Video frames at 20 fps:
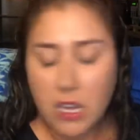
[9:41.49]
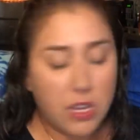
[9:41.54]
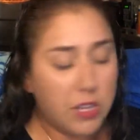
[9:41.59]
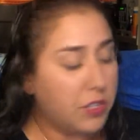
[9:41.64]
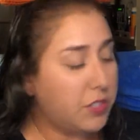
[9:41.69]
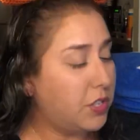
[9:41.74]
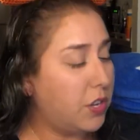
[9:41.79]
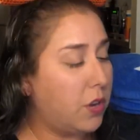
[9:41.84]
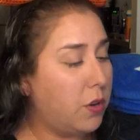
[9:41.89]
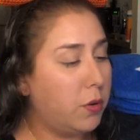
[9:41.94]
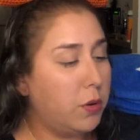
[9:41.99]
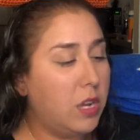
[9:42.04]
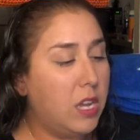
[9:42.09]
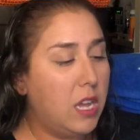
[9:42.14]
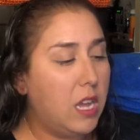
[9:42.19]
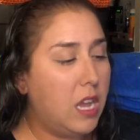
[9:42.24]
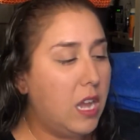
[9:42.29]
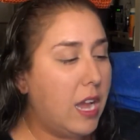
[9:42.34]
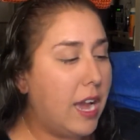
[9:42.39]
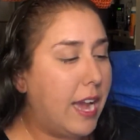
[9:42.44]
So
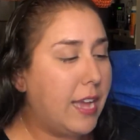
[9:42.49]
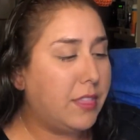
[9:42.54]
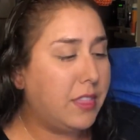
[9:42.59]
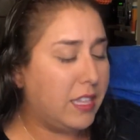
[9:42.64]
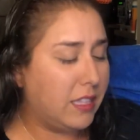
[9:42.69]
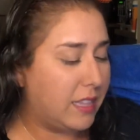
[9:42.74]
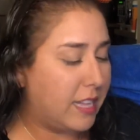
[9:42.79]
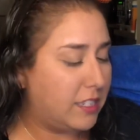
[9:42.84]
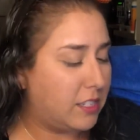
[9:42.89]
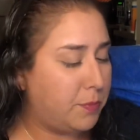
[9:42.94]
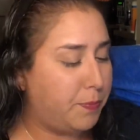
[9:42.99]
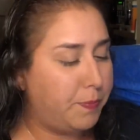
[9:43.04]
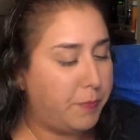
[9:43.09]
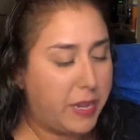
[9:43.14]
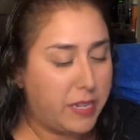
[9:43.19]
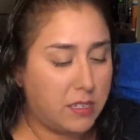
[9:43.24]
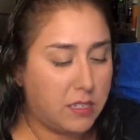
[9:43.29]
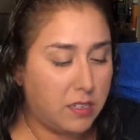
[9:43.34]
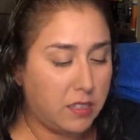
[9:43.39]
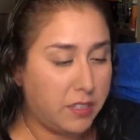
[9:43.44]
I think that's
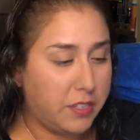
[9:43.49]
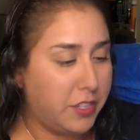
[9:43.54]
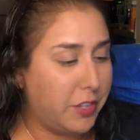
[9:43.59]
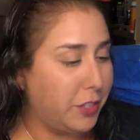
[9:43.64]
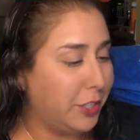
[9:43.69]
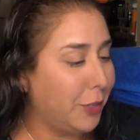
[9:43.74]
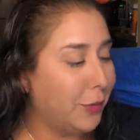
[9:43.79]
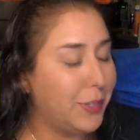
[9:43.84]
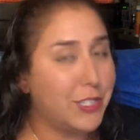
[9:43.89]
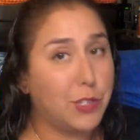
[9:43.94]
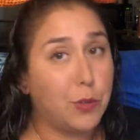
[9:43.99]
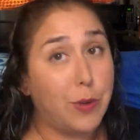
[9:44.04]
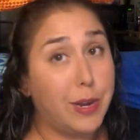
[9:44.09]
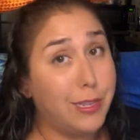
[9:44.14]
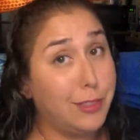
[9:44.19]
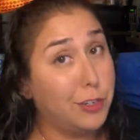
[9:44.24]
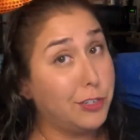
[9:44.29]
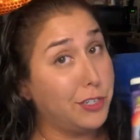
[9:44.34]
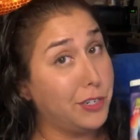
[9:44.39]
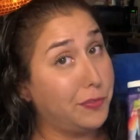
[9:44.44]
basically the only reason
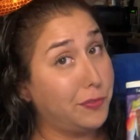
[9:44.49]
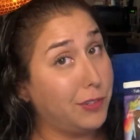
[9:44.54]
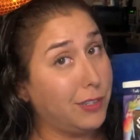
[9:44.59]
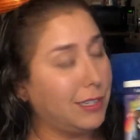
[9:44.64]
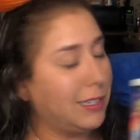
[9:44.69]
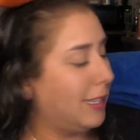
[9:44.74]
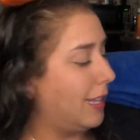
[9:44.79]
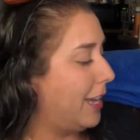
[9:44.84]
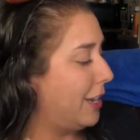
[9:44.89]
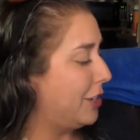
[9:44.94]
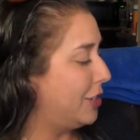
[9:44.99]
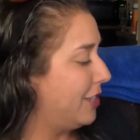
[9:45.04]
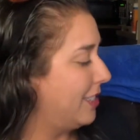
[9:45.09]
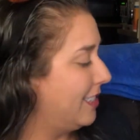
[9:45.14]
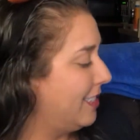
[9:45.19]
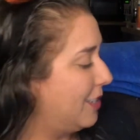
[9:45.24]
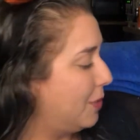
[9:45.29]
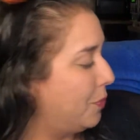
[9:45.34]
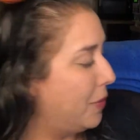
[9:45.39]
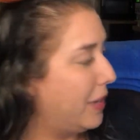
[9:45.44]
why they're different
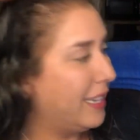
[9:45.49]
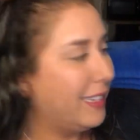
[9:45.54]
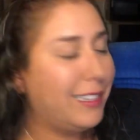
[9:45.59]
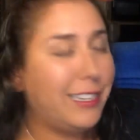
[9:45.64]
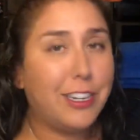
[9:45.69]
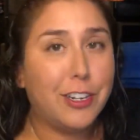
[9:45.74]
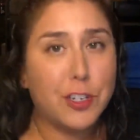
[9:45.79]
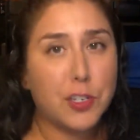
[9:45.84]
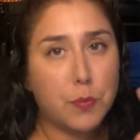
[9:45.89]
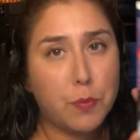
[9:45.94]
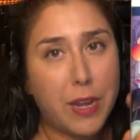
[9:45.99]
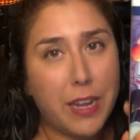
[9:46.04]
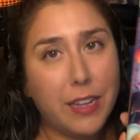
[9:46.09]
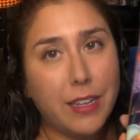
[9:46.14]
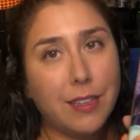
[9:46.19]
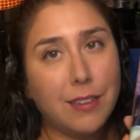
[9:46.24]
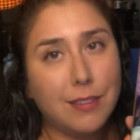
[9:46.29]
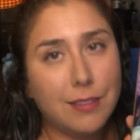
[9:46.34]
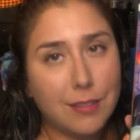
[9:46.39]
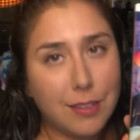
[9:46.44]
collections. But here's my
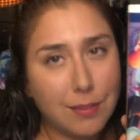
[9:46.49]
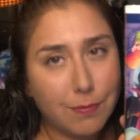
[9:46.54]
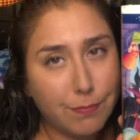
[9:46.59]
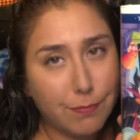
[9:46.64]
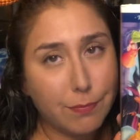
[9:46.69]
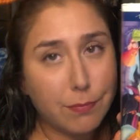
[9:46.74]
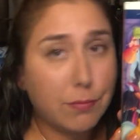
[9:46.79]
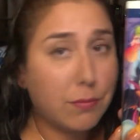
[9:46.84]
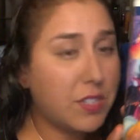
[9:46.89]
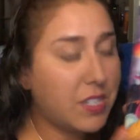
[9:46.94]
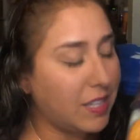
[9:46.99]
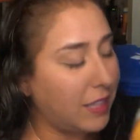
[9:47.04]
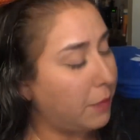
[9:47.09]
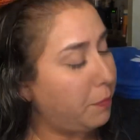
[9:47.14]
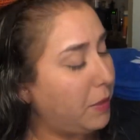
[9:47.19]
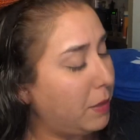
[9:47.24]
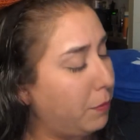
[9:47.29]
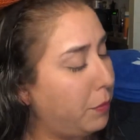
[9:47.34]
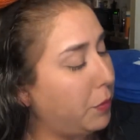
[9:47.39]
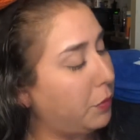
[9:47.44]

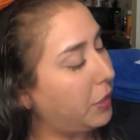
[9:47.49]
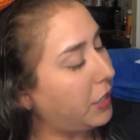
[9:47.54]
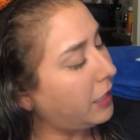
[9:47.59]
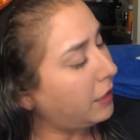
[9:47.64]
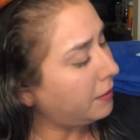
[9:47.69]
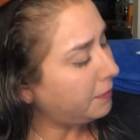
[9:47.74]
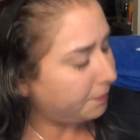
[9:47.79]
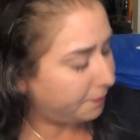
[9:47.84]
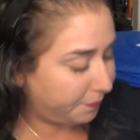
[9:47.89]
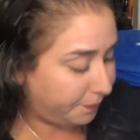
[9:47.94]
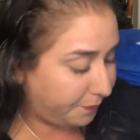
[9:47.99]
Sleeping Beauty.